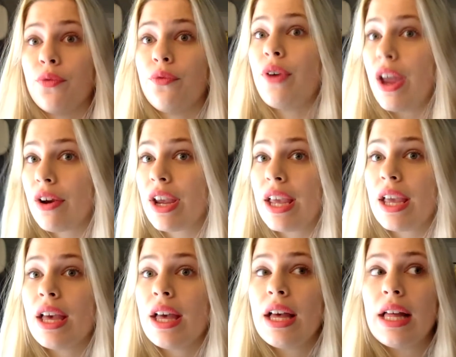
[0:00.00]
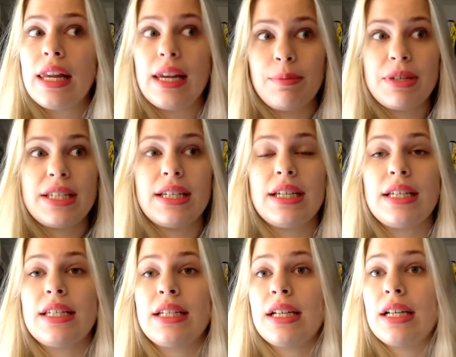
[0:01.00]
very
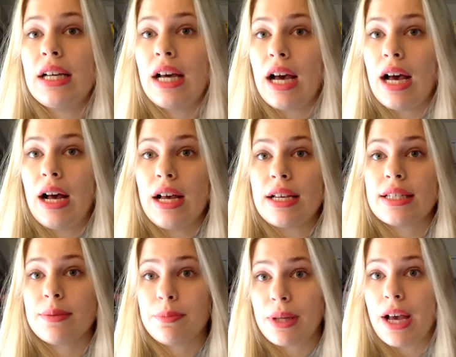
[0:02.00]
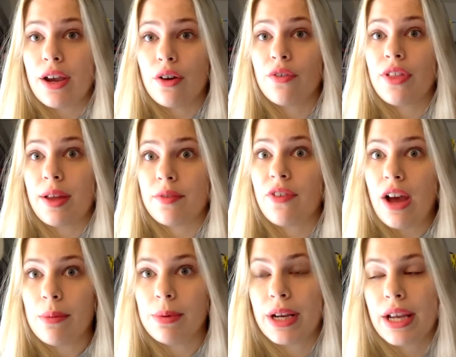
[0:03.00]
limited supply of that
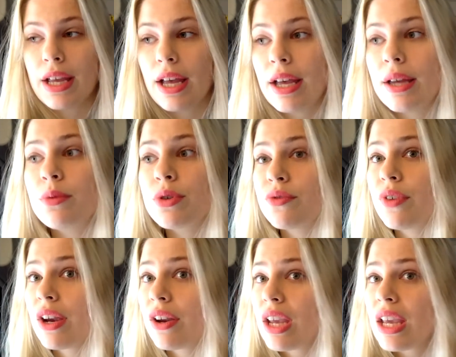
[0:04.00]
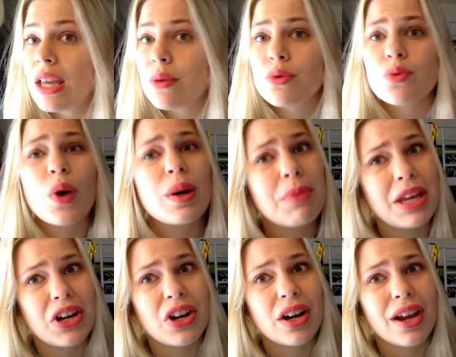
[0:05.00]
fabric. It was 1
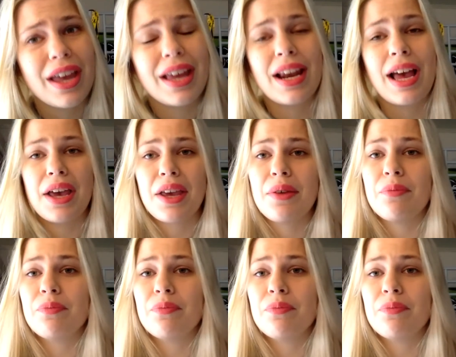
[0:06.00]
meter and I